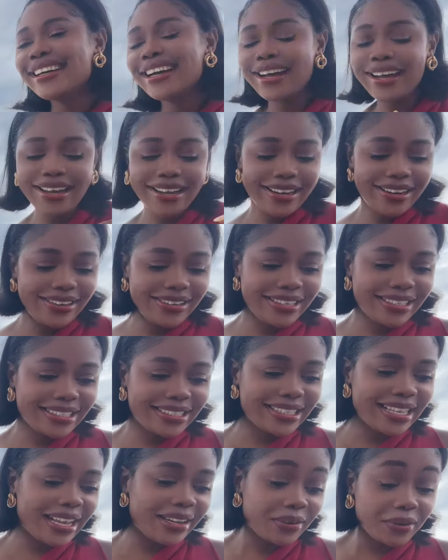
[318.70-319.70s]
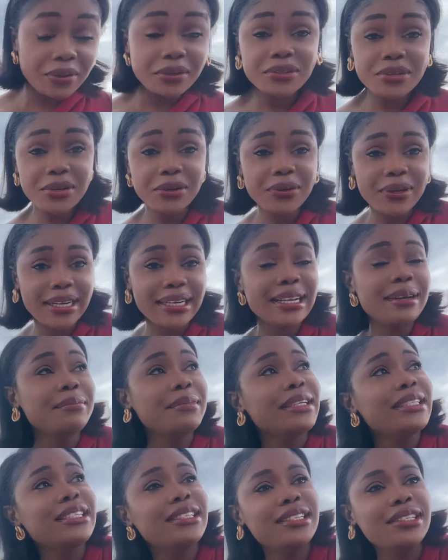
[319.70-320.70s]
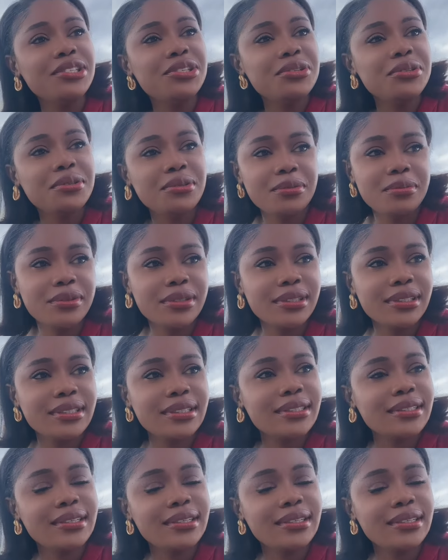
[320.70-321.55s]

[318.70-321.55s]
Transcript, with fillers: I understand. Although I damaged the shoe, but.